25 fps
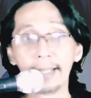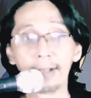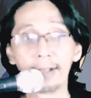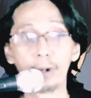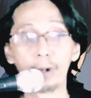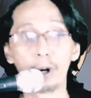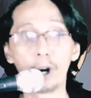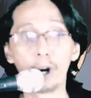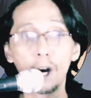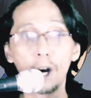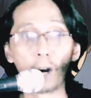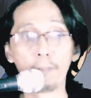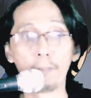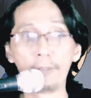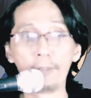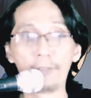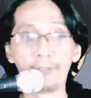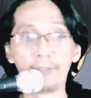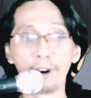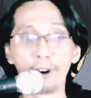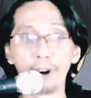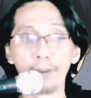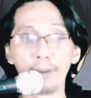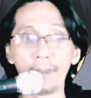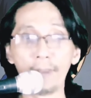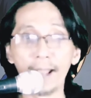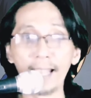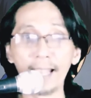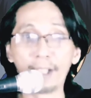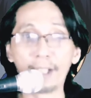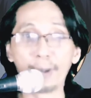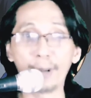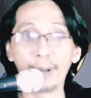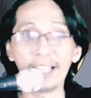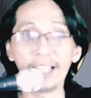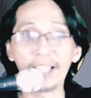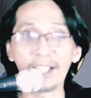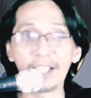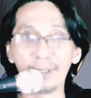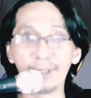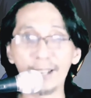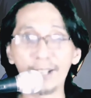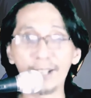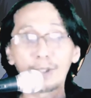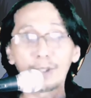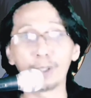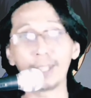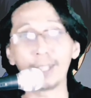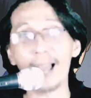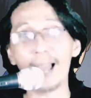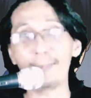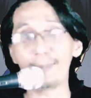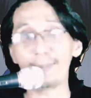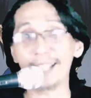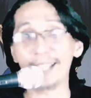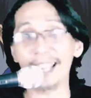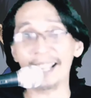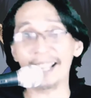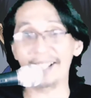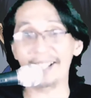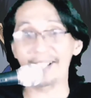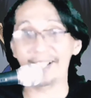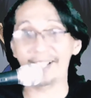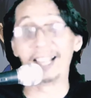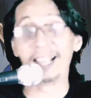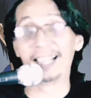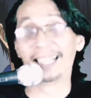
or before my green screen collapses.